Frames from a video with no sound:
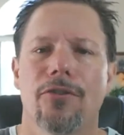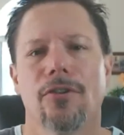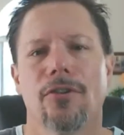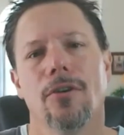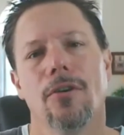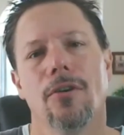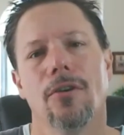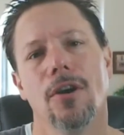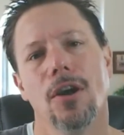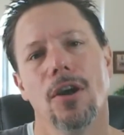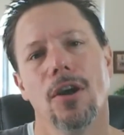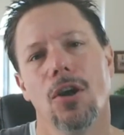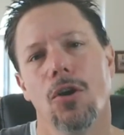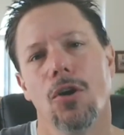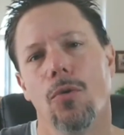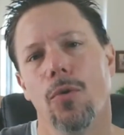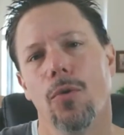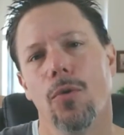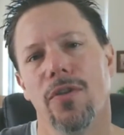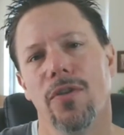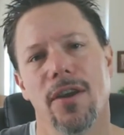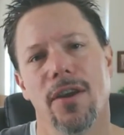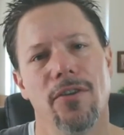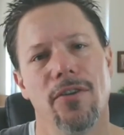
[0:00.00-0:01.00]
So
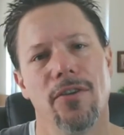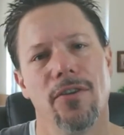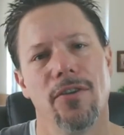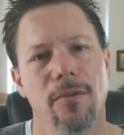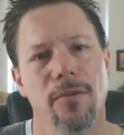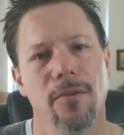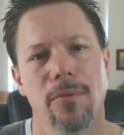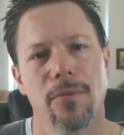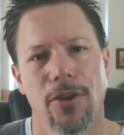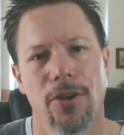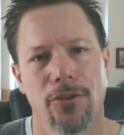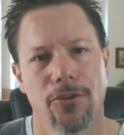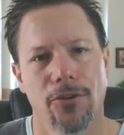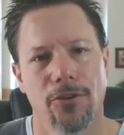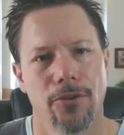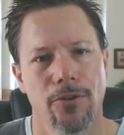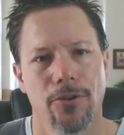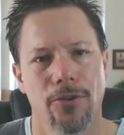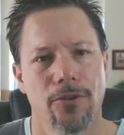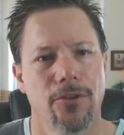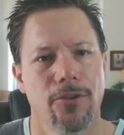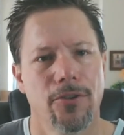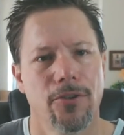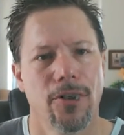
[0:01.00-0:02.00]
when they see
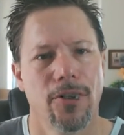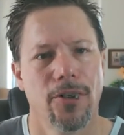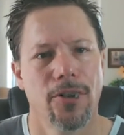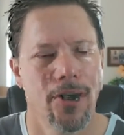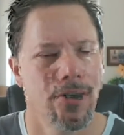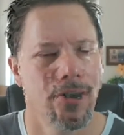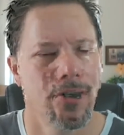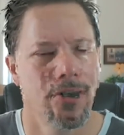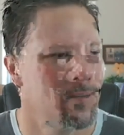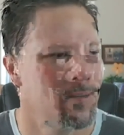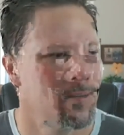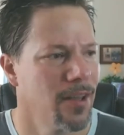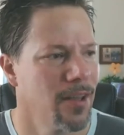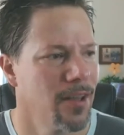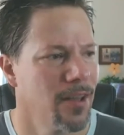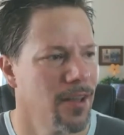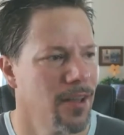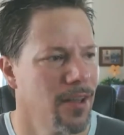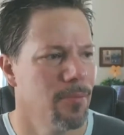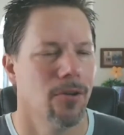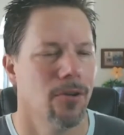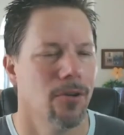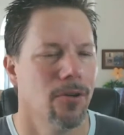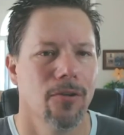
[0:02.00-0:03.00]
pictures on the
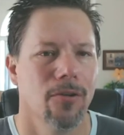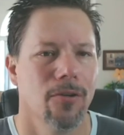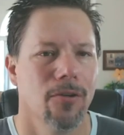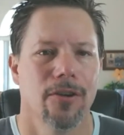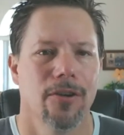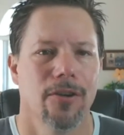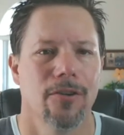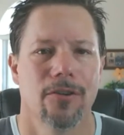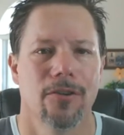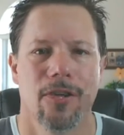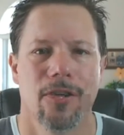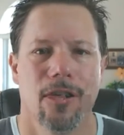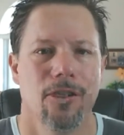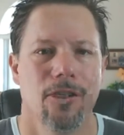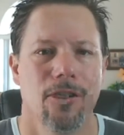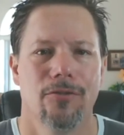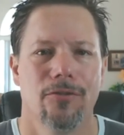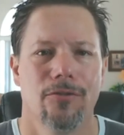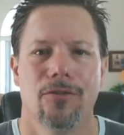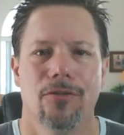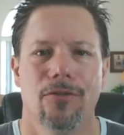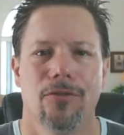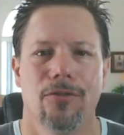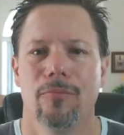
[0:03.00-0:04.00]
table that are
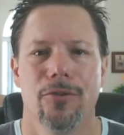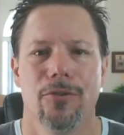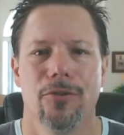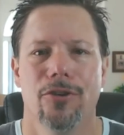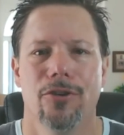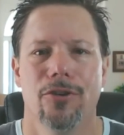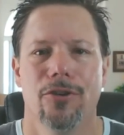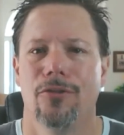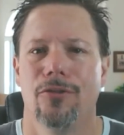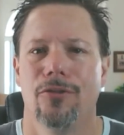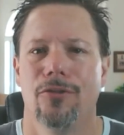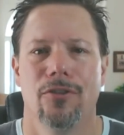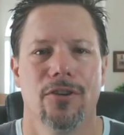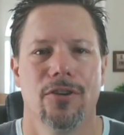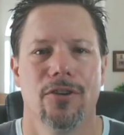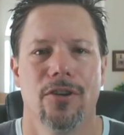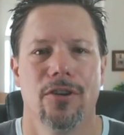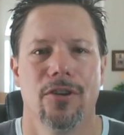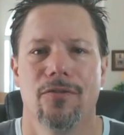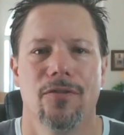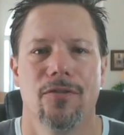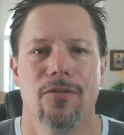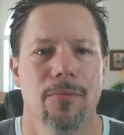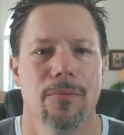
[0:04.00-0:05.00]
colorful and beautiful and
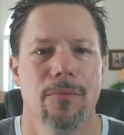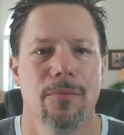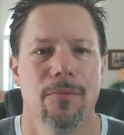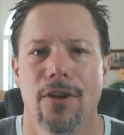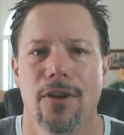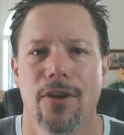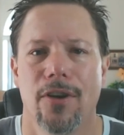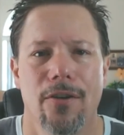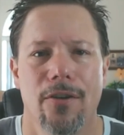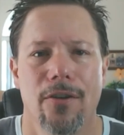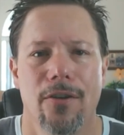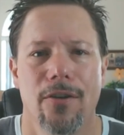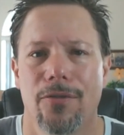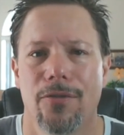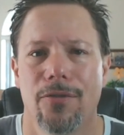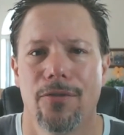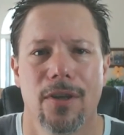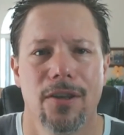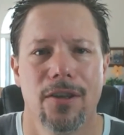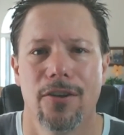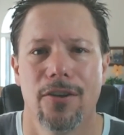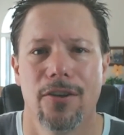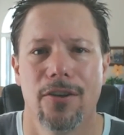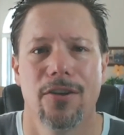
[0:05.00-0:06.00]
of themselves
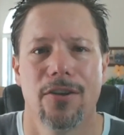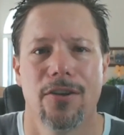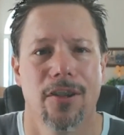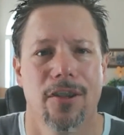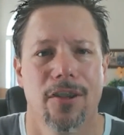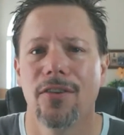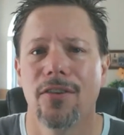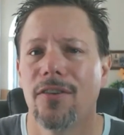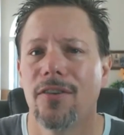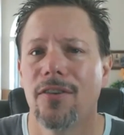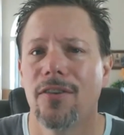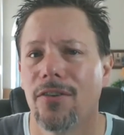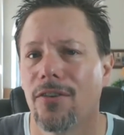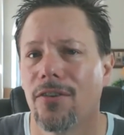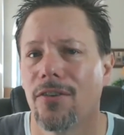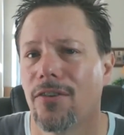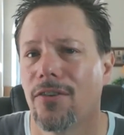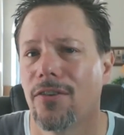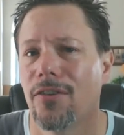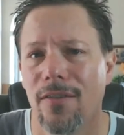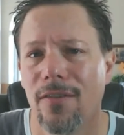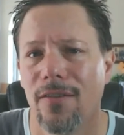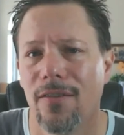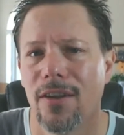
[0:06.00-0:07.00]
in their sixties or
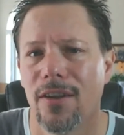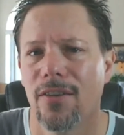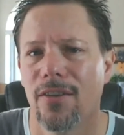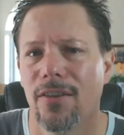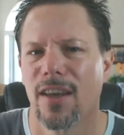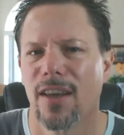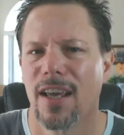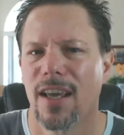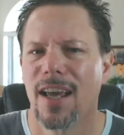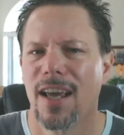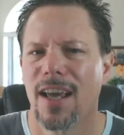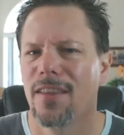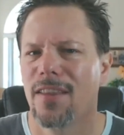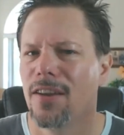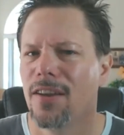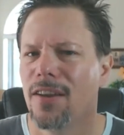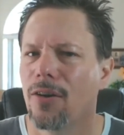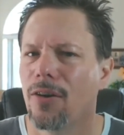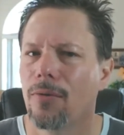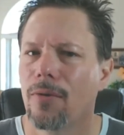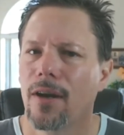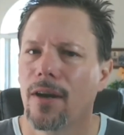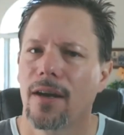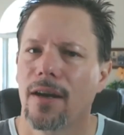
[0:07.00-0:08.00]
seventies, and they
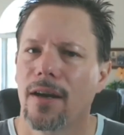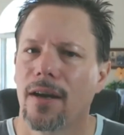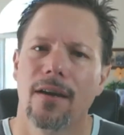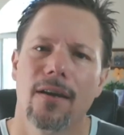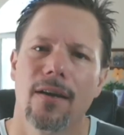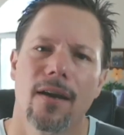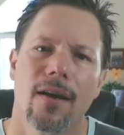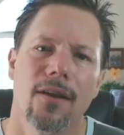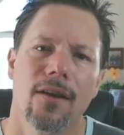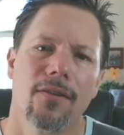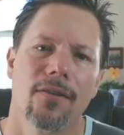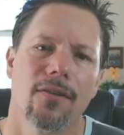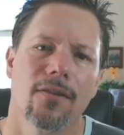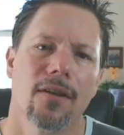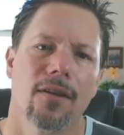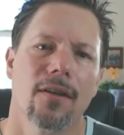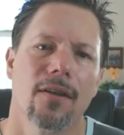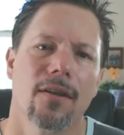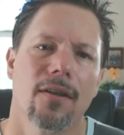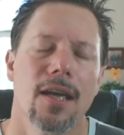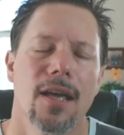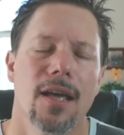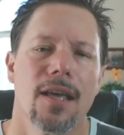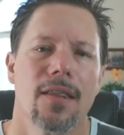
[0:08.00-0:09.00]
don't recognize it,
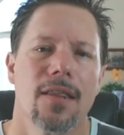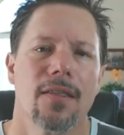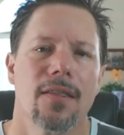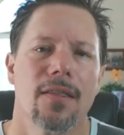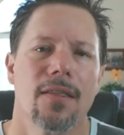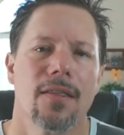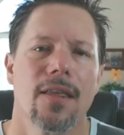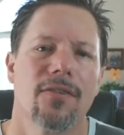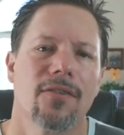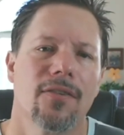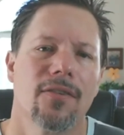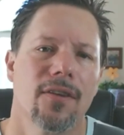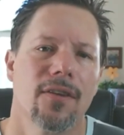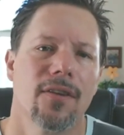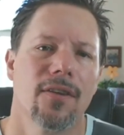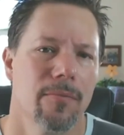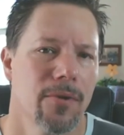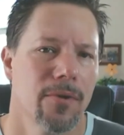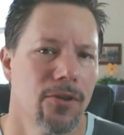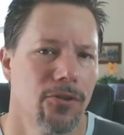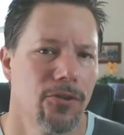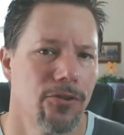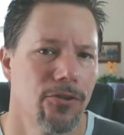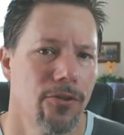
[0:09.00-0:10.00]
they see
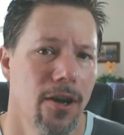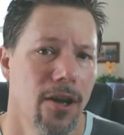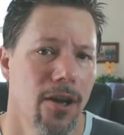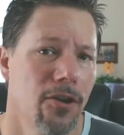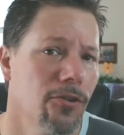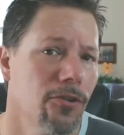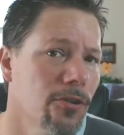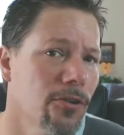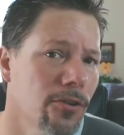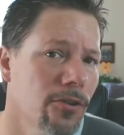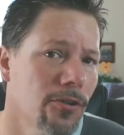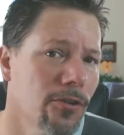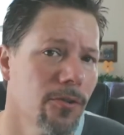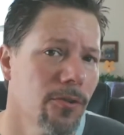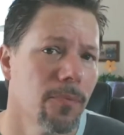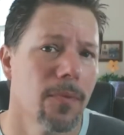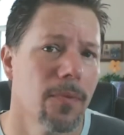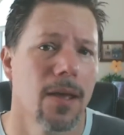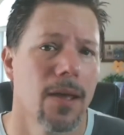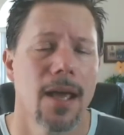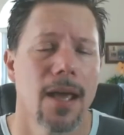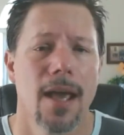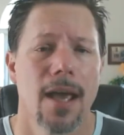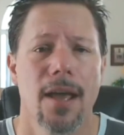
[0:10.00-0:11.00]
them as strangers,
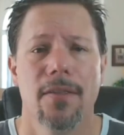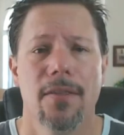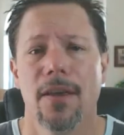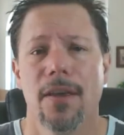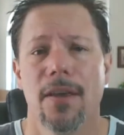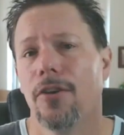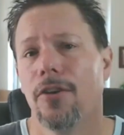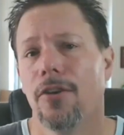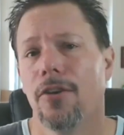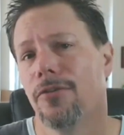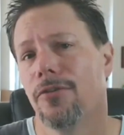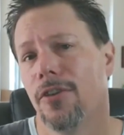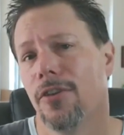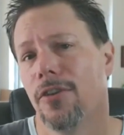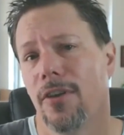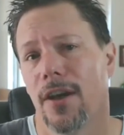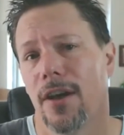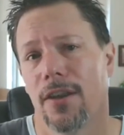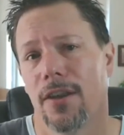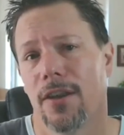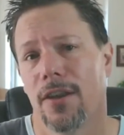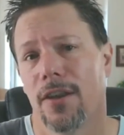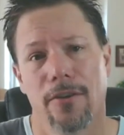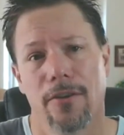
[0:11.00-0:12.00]
and they don't feel
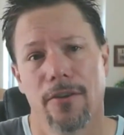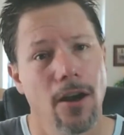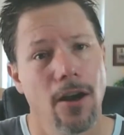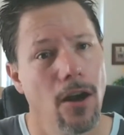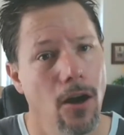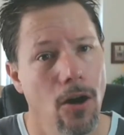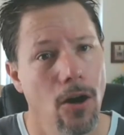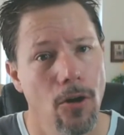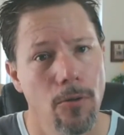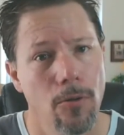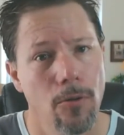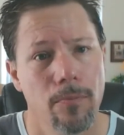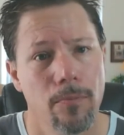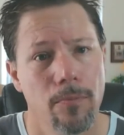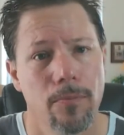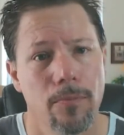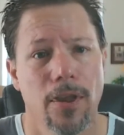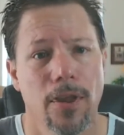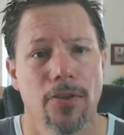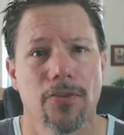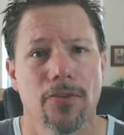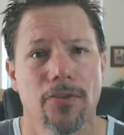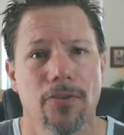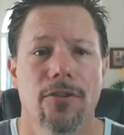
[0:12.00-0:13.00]
like they're at home
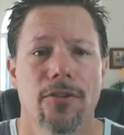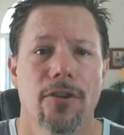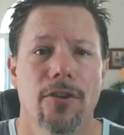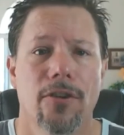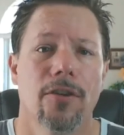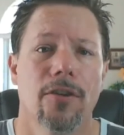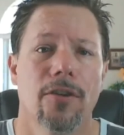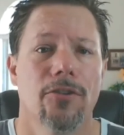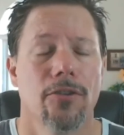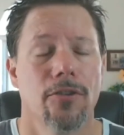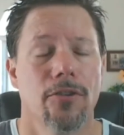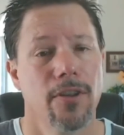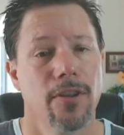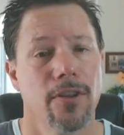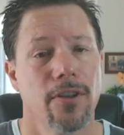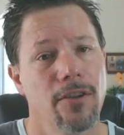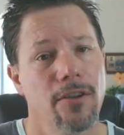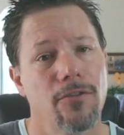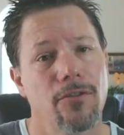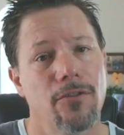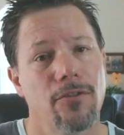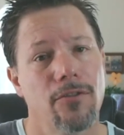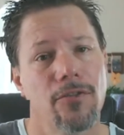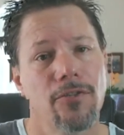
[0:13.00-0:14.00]
necessarily. So then,
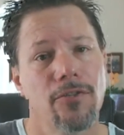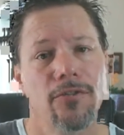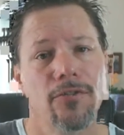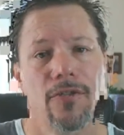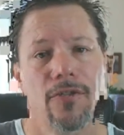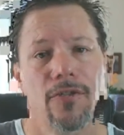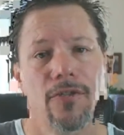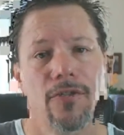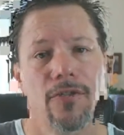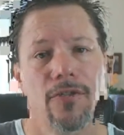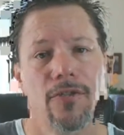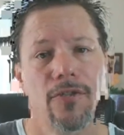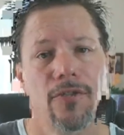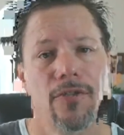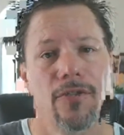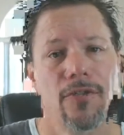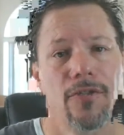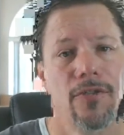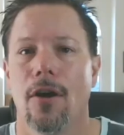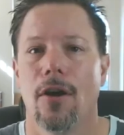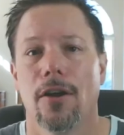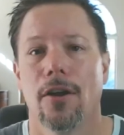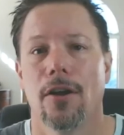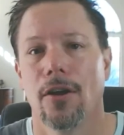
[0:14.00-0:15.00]
of course, they're like, I
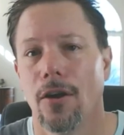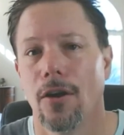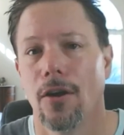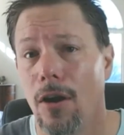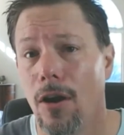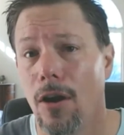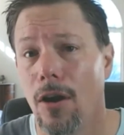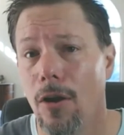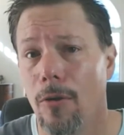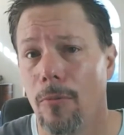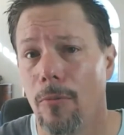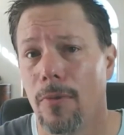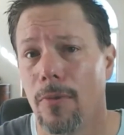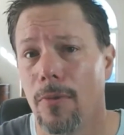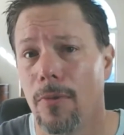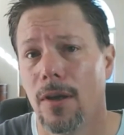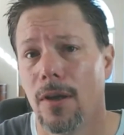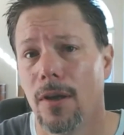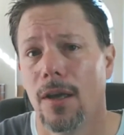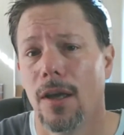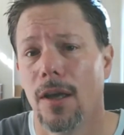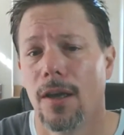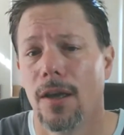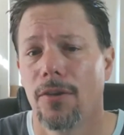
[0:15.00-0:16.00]
want to go home.
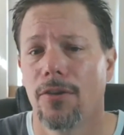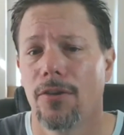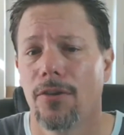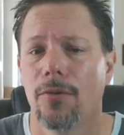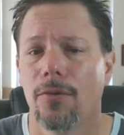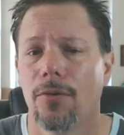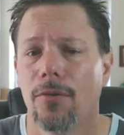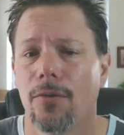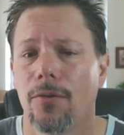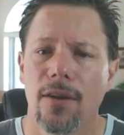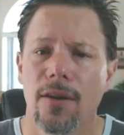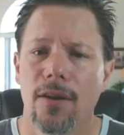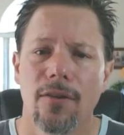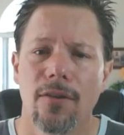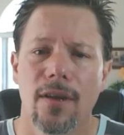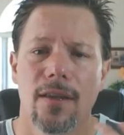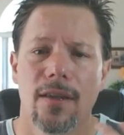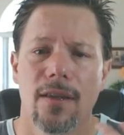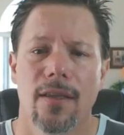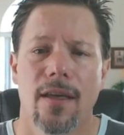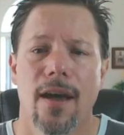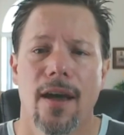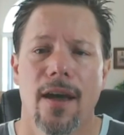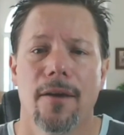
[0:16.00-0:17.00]
So things
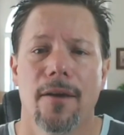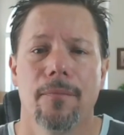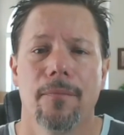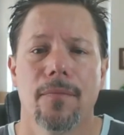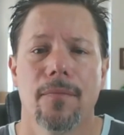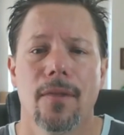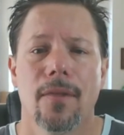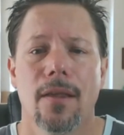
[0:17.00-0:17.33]
like that.